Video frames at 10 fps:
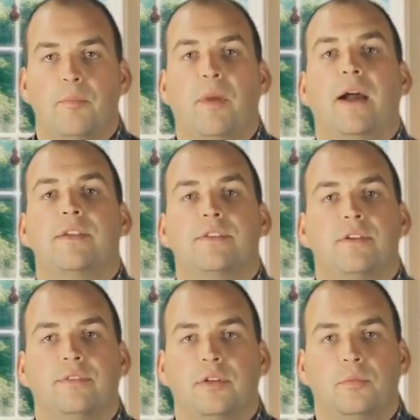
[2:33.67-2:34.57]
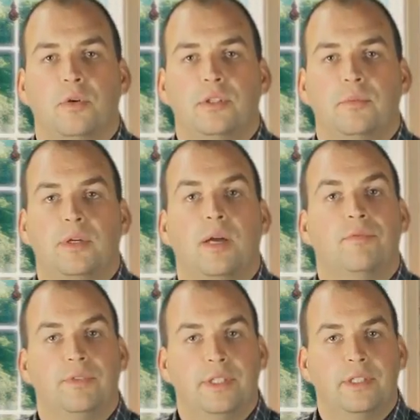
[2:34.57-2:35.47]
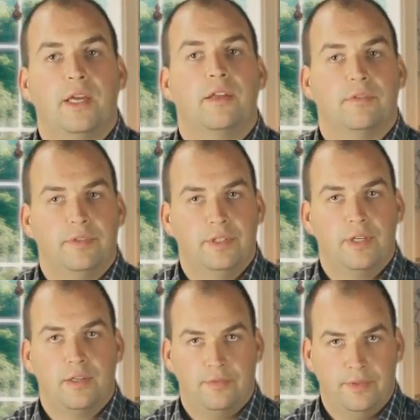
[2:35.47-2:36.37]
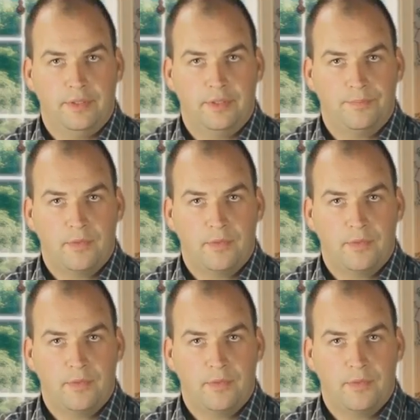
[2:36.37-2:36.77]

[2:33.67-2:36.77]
parts of our body become weak and weak and weak.